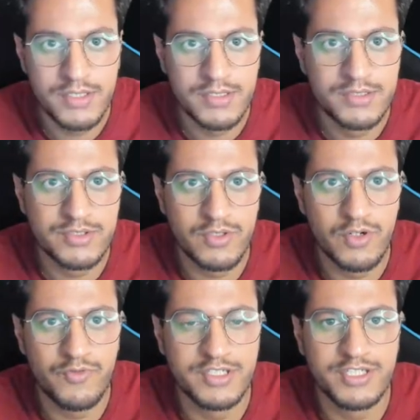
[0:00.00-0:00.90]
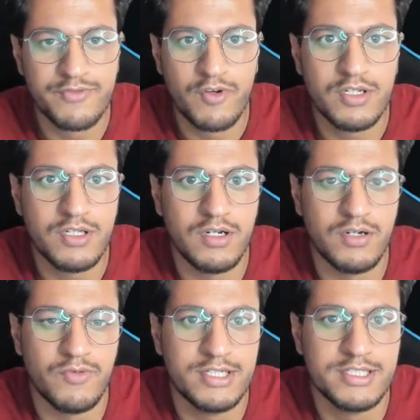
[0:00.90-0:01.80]
So first of all, uh,
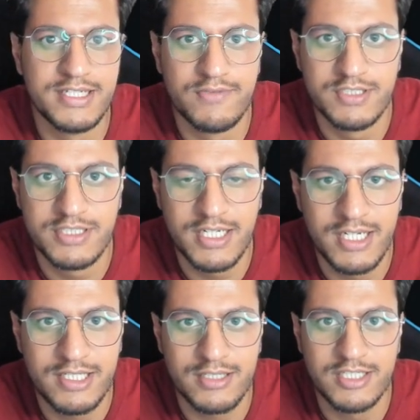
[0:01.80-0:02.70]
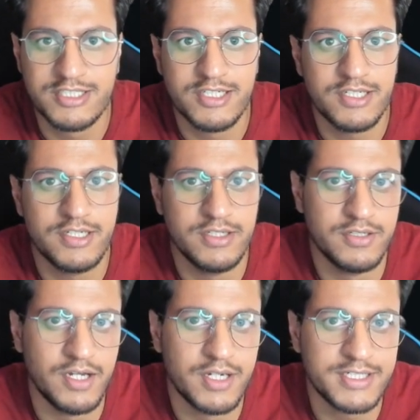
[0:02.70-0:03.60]
one thing is that the cluster
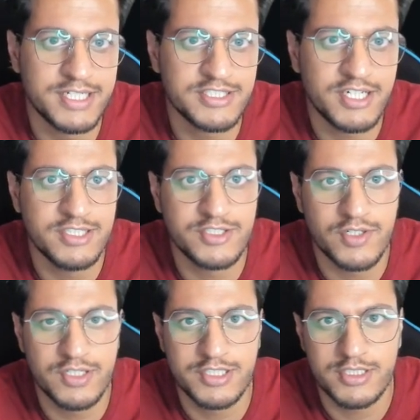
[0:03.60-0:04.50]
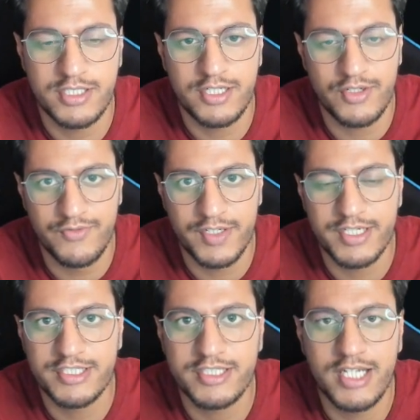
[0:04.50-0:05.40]
uh, architecture and installation and
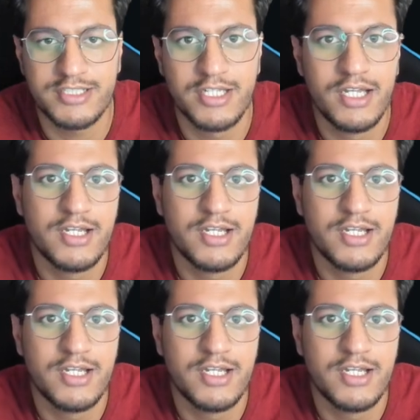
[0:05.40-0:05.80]
configuration has